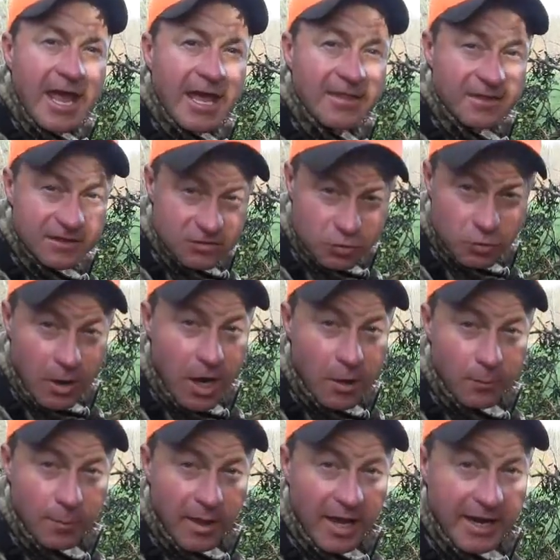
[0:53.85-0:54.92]
And this
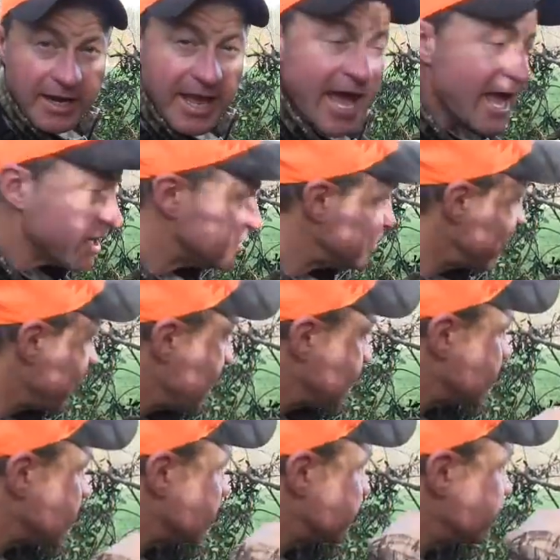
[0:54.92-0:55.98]
ground blind actually
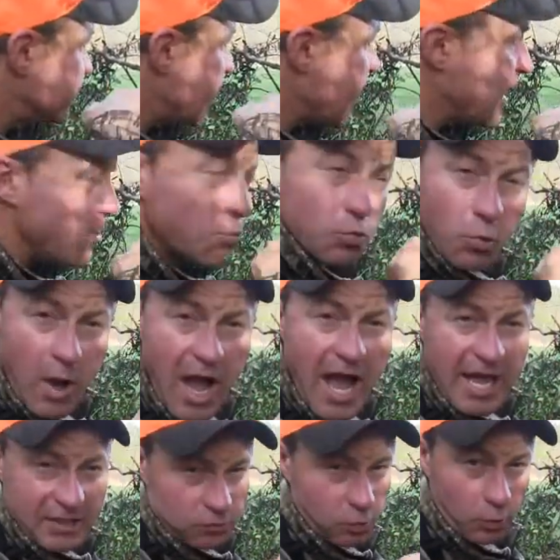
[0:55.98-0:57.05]
has a slight
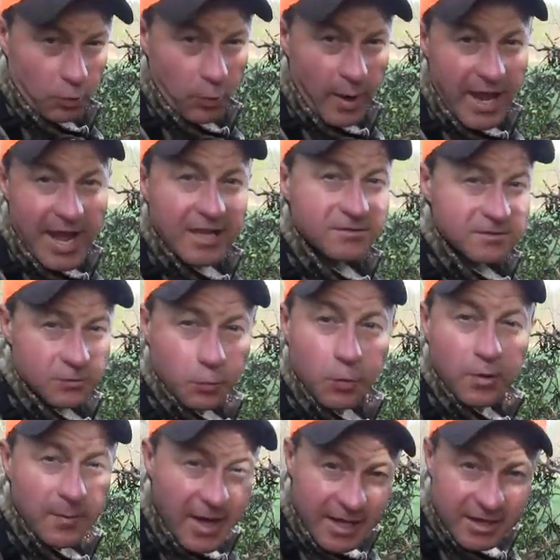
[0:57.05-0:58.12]
rise where we're at. So
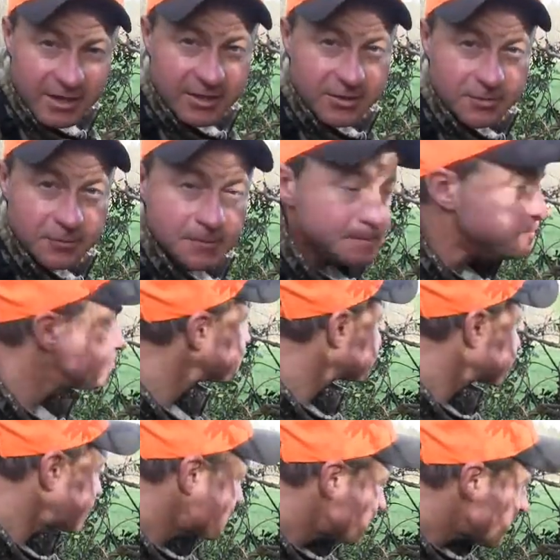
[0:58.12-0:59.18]
what am I gonna do?
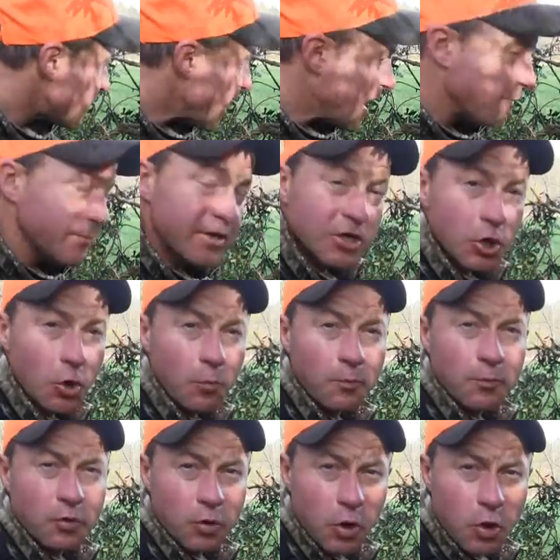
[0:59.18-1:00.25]
I'm gonna go
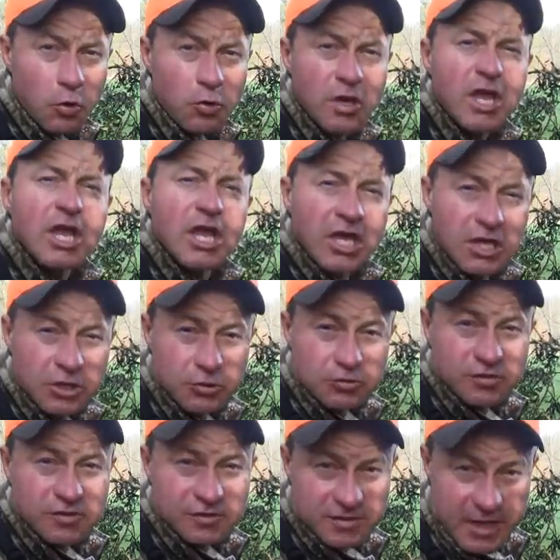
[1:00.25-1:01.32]
prone and
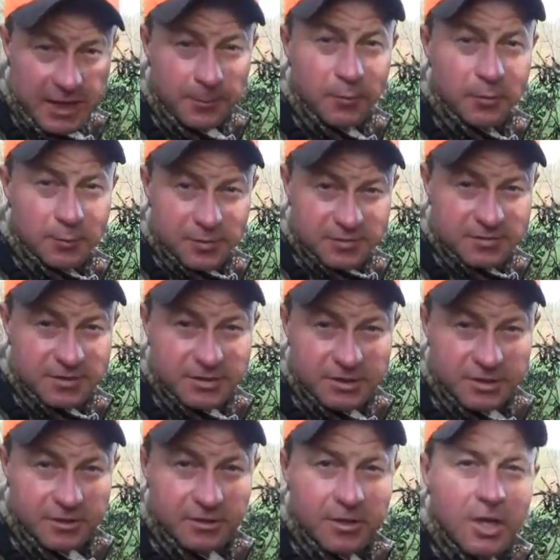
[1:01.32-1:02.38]
use a sniper
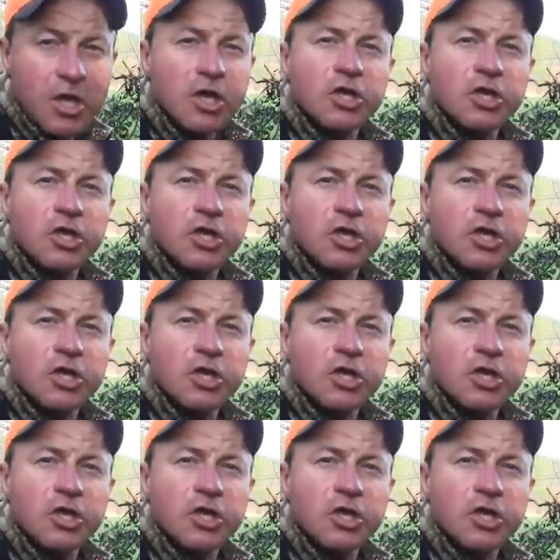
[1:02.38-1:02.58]
position.